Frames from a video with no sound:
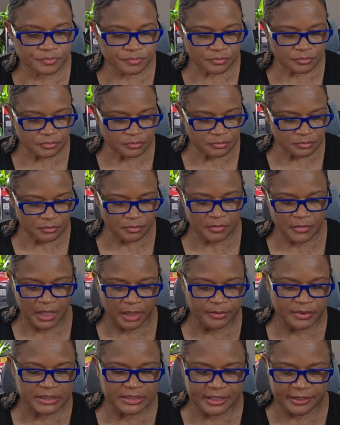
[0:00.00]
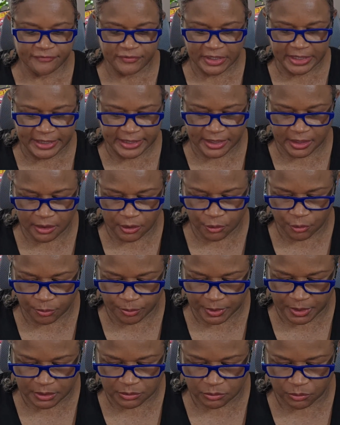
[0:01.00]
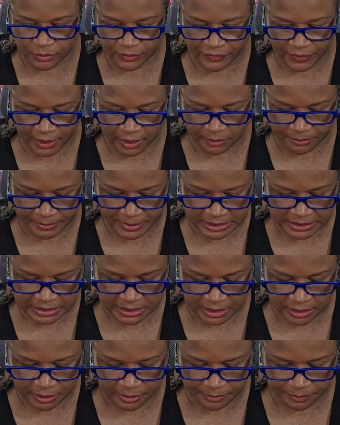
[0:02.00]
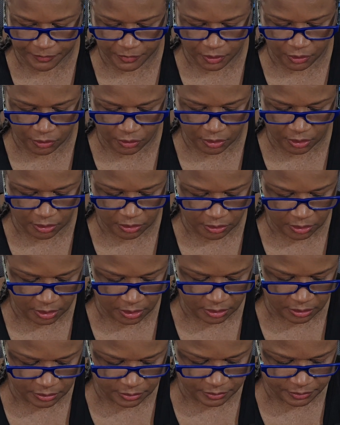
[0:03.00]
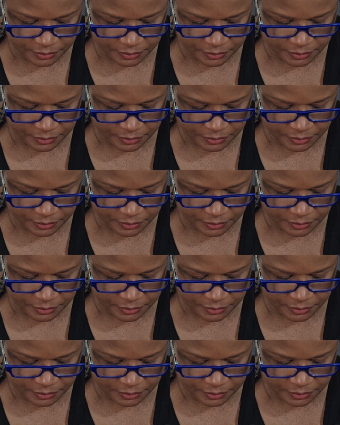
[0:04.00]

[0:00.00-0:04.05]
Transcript: I'm going to see if I can get it open without messing up the card art.